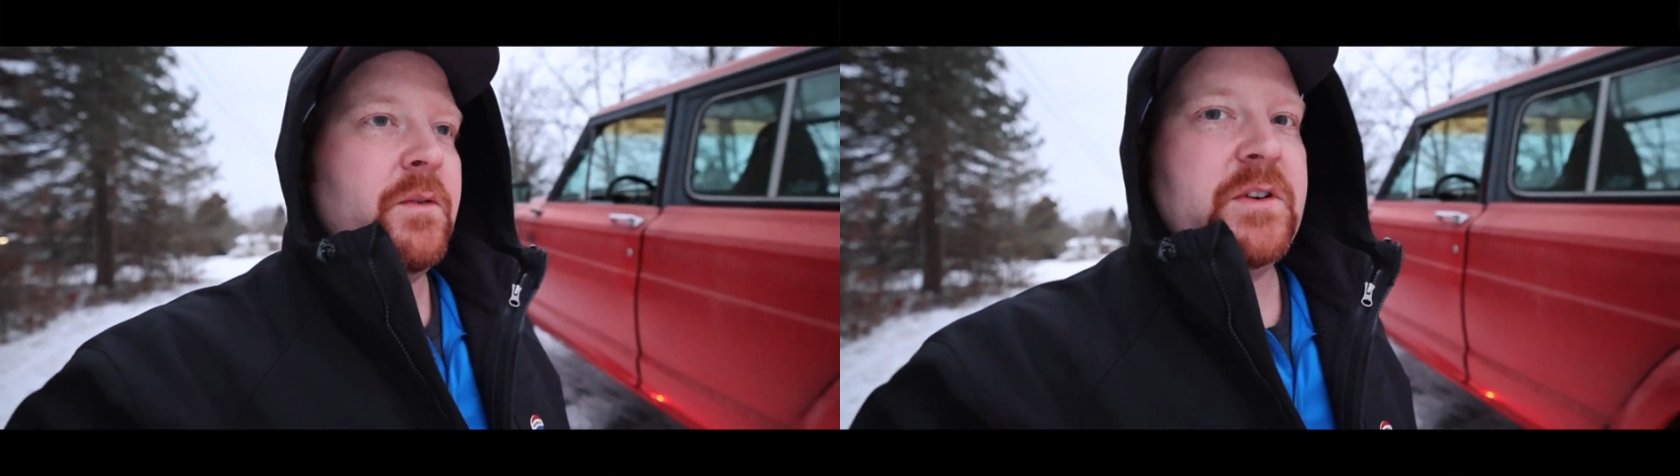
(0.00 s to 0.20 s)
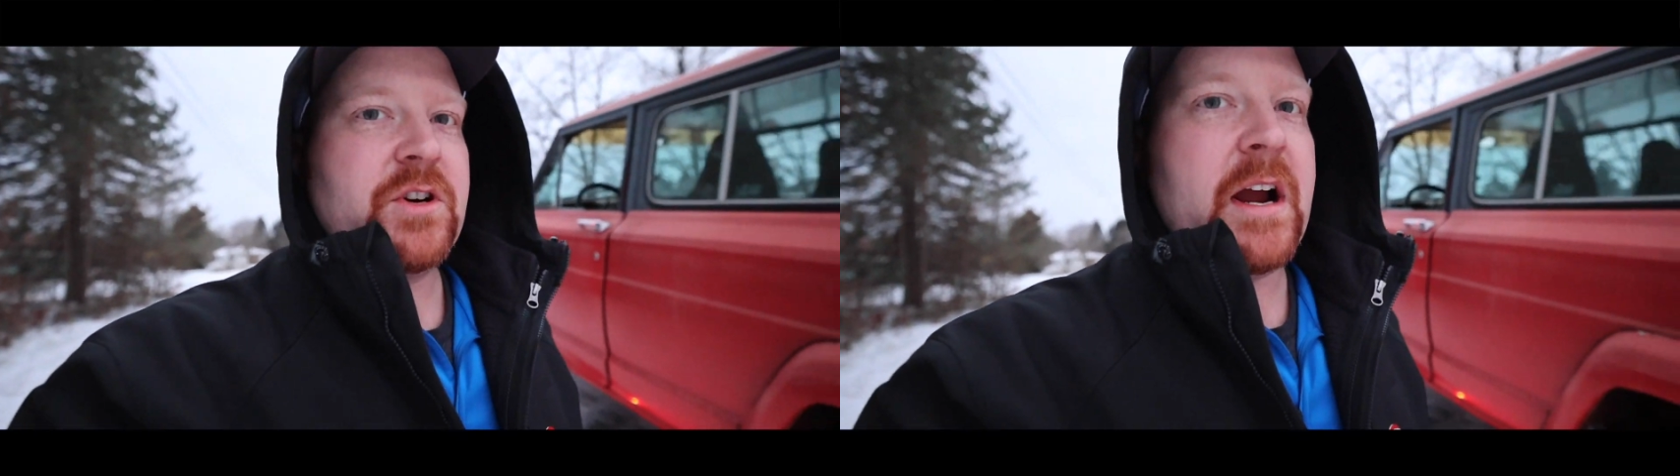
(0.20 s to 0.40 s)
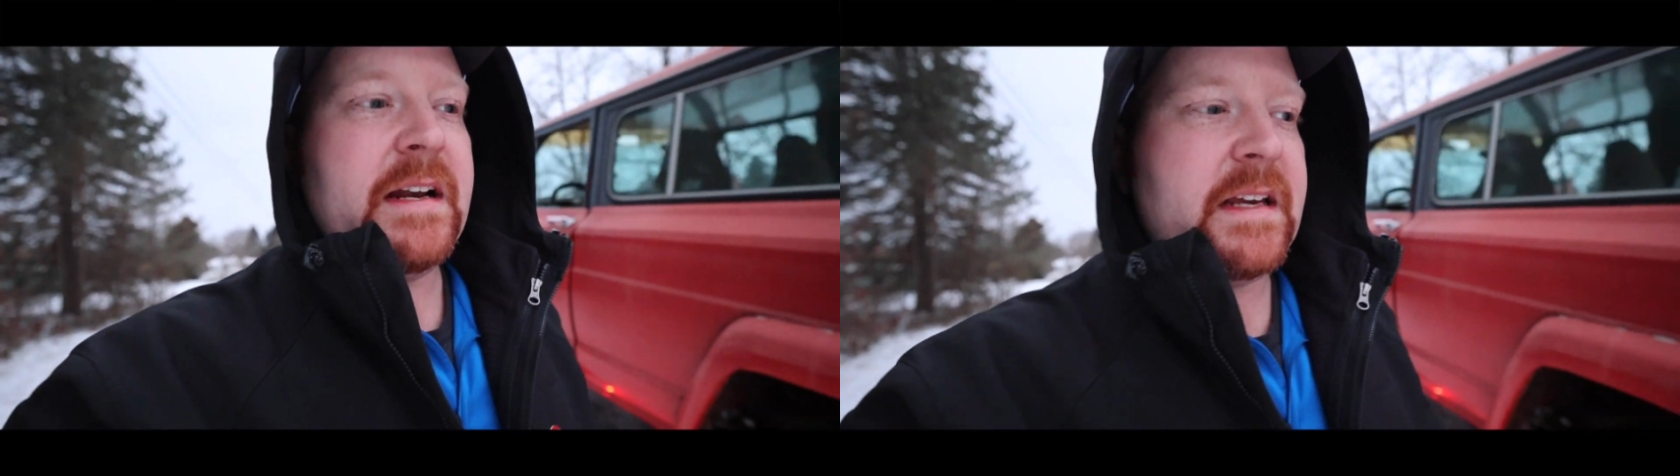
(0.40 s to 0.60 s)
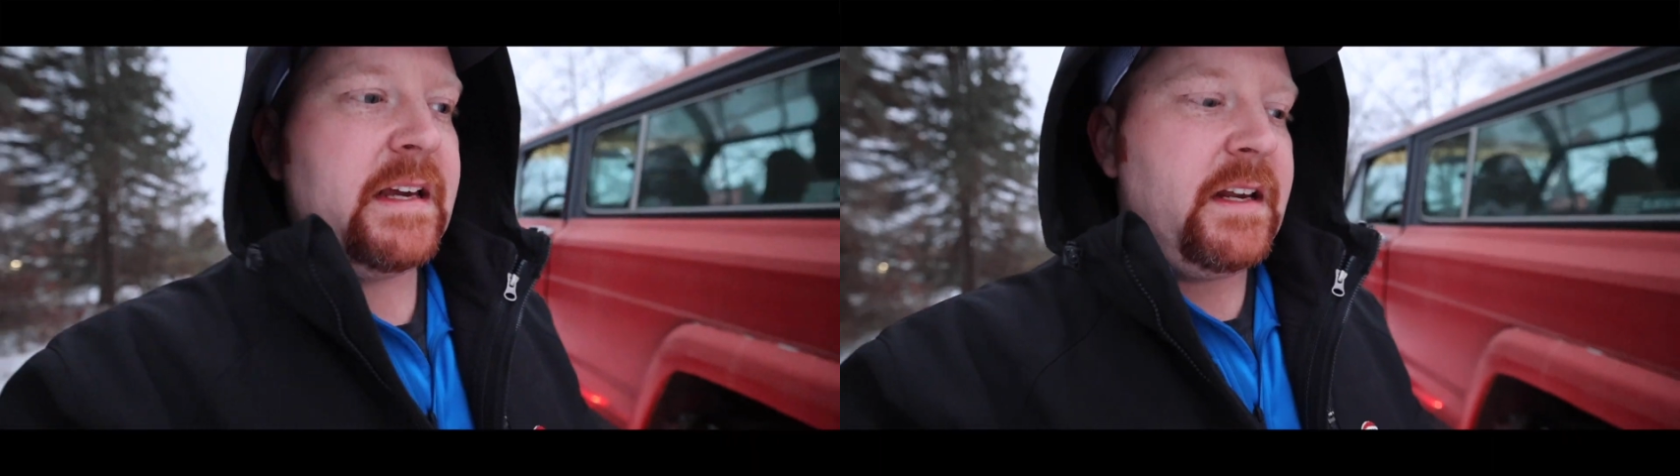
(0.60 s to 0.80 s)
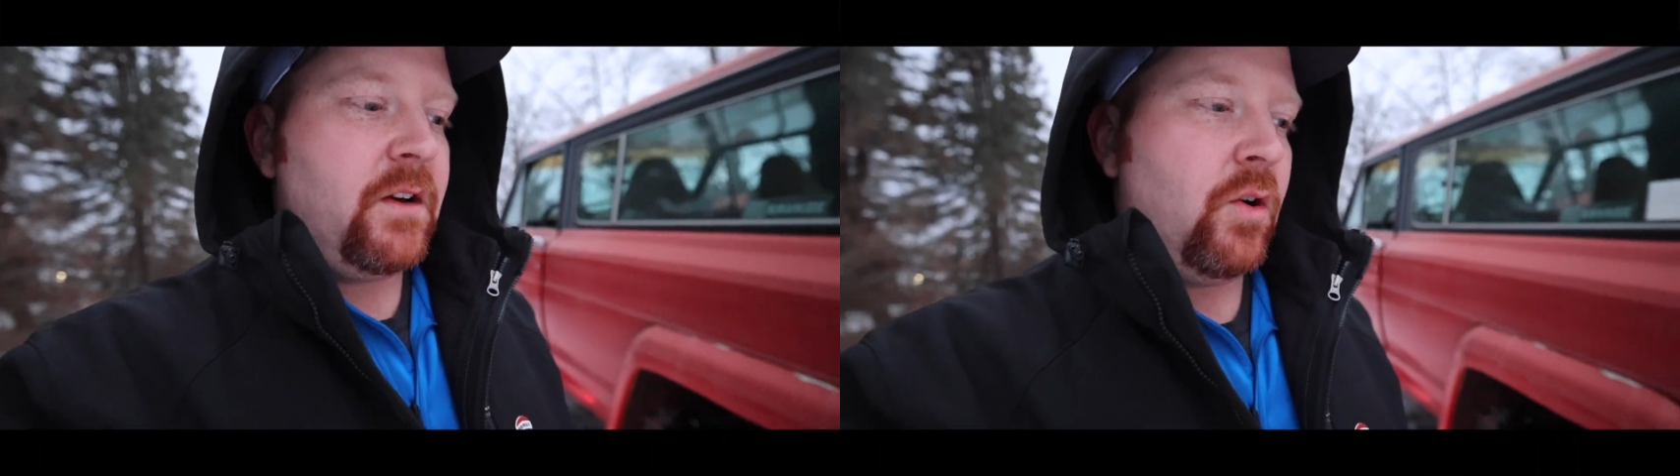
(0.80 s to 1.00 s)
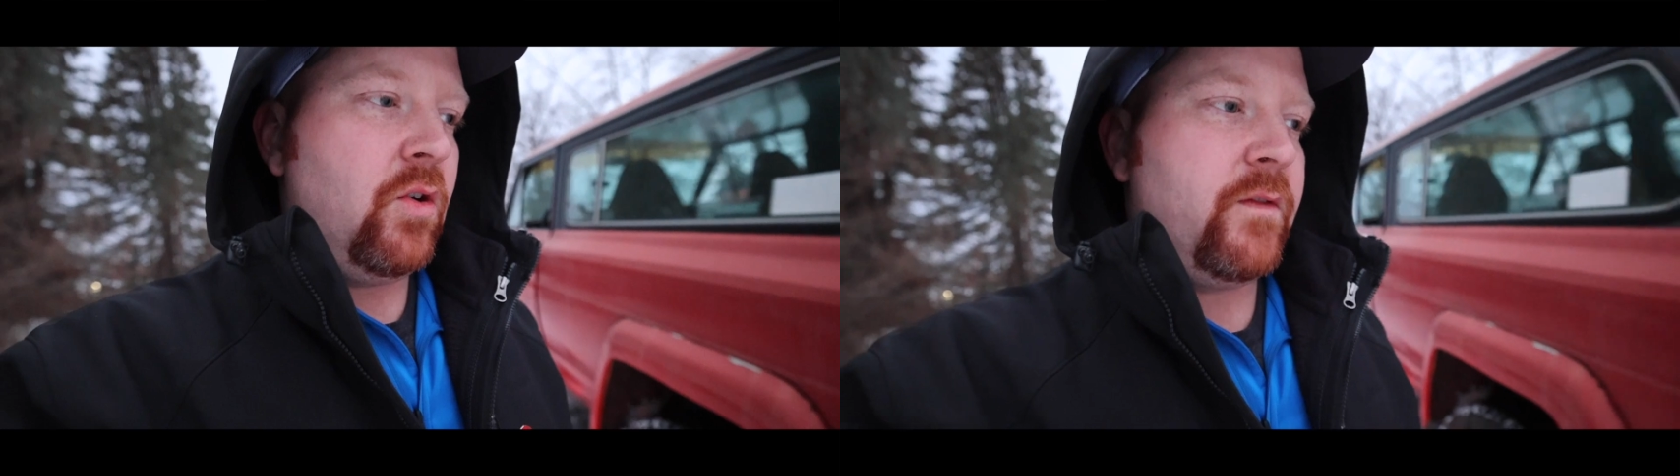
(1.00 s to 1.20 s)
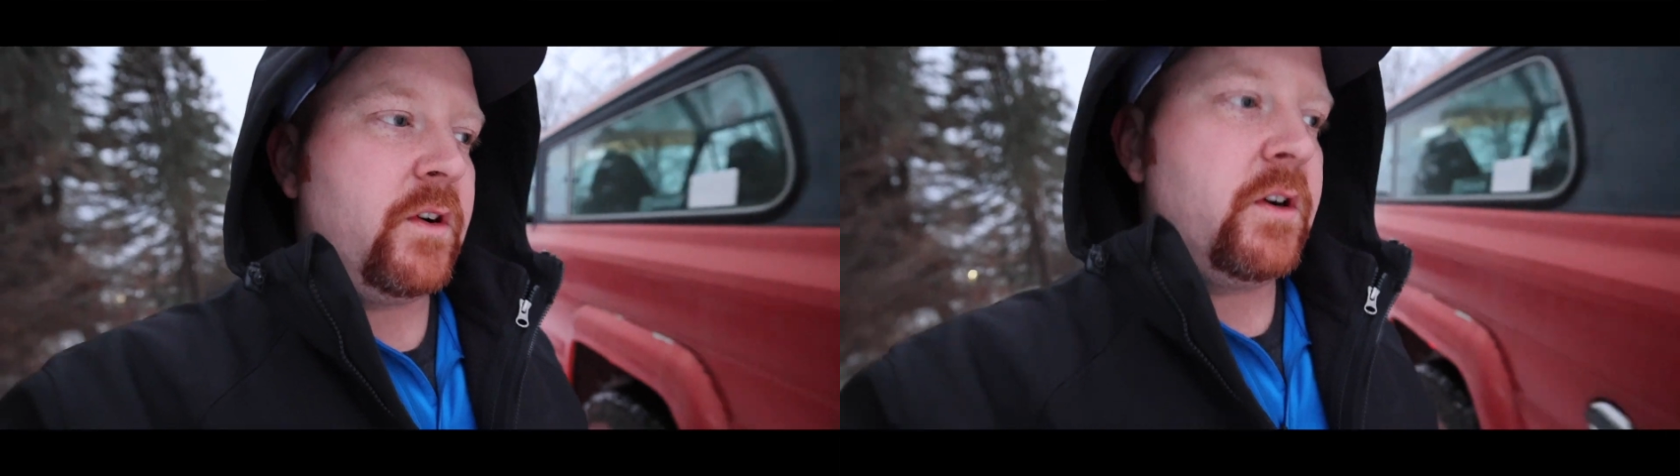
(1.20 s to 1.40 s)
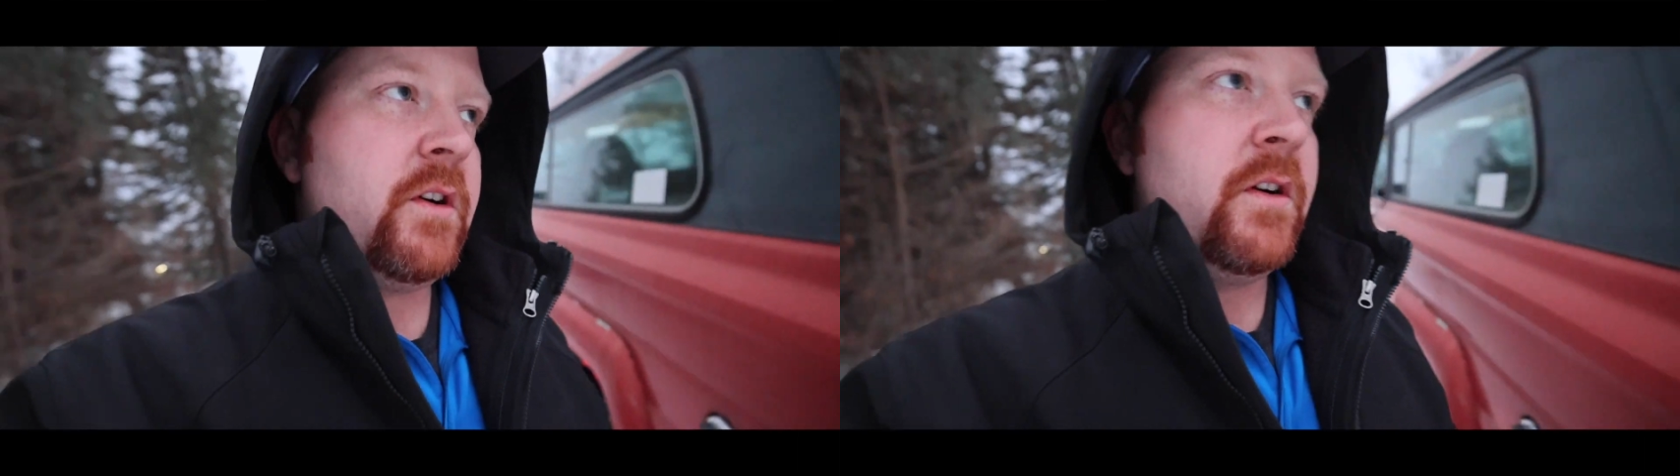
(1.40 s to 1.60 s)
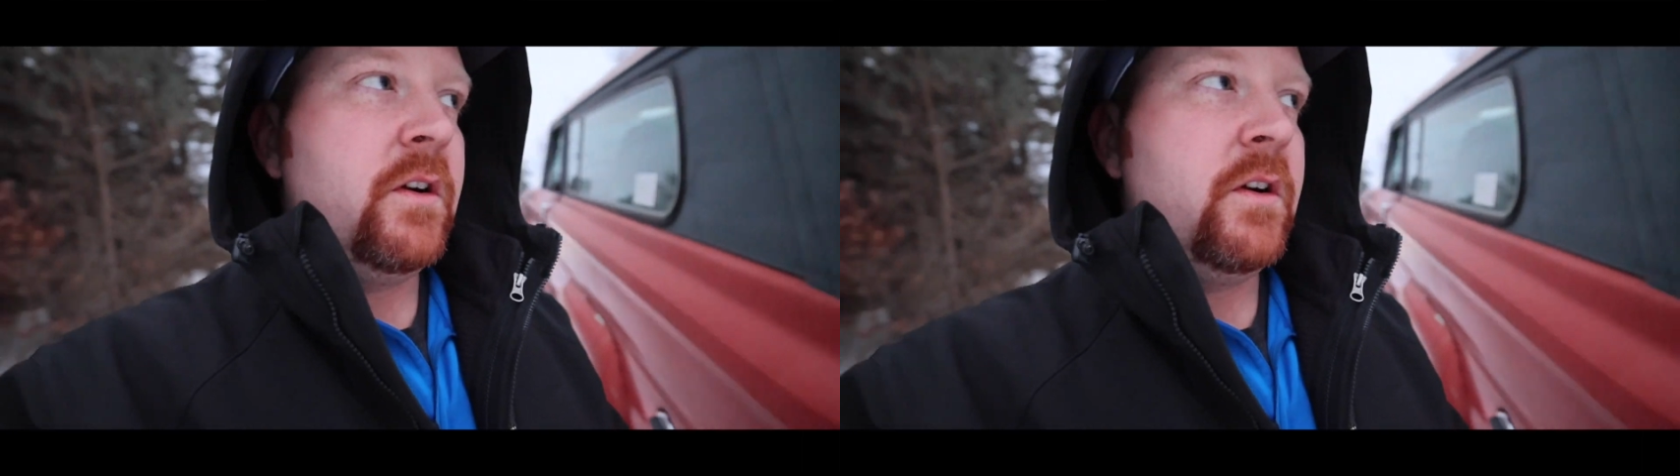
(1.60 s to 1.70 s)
We tried to get it over